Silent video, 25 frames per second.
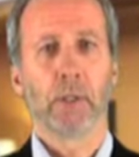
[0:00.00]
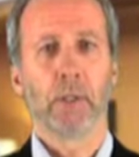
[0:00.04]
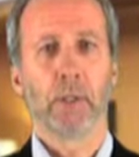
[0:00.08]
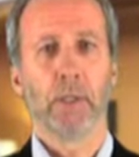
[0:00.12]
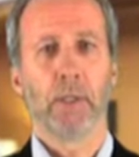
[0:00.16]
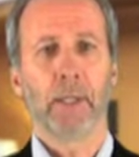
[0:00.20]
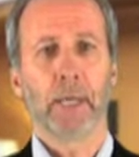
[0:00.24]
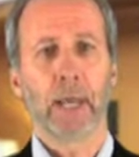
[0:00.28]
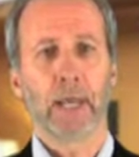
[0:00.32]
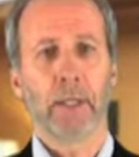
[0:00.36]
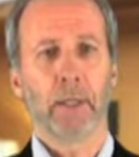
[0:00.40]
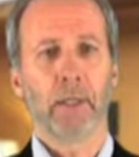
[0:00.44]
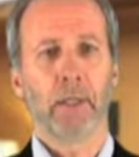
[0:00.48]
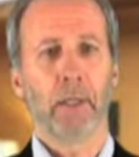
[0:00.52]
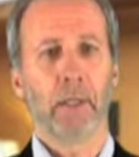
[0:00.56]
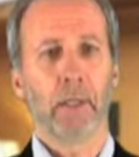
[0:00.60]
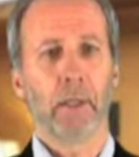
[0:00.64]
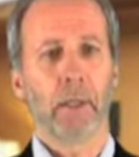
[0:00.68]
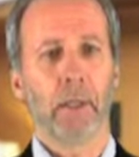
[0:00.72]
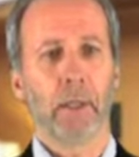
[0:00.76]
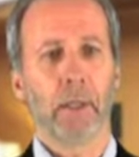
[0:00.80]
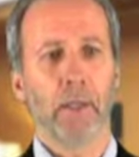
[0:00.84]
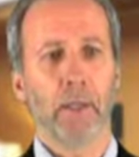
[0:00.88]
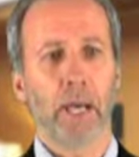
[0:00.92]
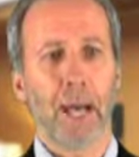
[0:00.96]
In
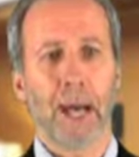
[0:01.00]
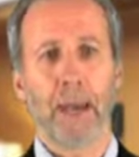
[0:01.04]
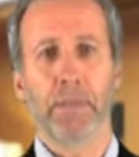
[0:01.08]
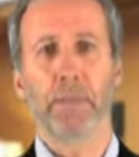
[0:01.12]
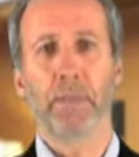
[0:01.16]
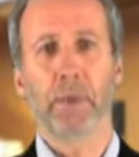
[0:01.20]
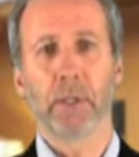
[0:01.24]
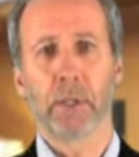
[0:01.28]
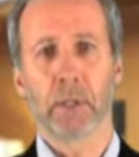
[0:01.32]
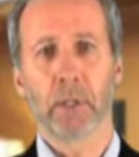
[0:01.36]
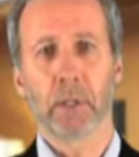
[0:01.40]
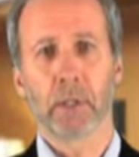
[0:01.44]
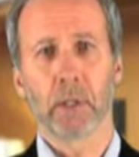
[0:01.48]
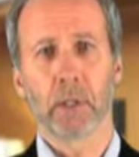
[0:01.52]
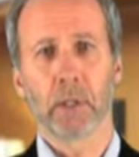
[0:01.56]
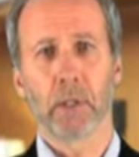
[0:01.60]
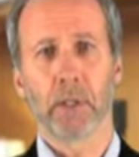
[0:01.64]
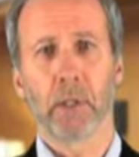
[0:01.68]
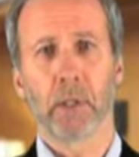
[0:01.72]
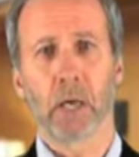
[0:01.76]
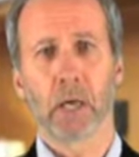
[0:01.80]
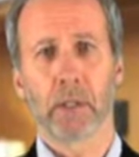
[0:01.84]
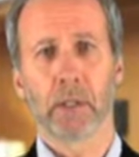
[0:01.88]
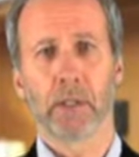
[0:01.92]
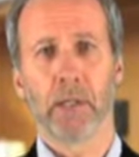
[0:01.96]
that particular
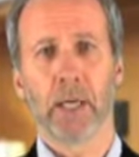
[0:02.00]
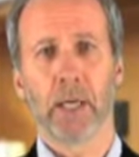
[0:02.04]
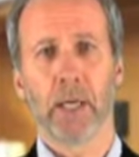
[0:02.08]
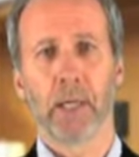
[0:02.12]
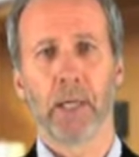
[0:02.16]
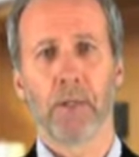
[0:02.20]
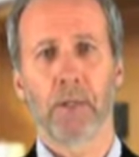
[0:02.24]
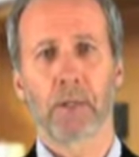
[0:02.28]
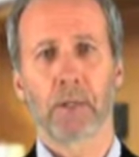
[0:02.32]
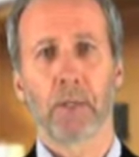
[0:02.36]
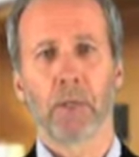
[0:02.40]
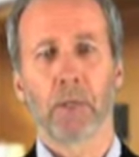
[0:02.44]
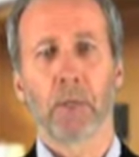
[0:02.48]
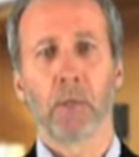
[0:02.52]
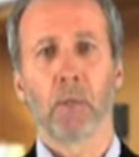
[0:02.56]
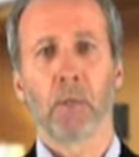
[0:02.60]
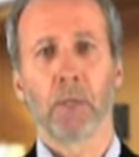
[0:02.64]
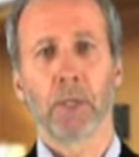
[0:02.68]
context,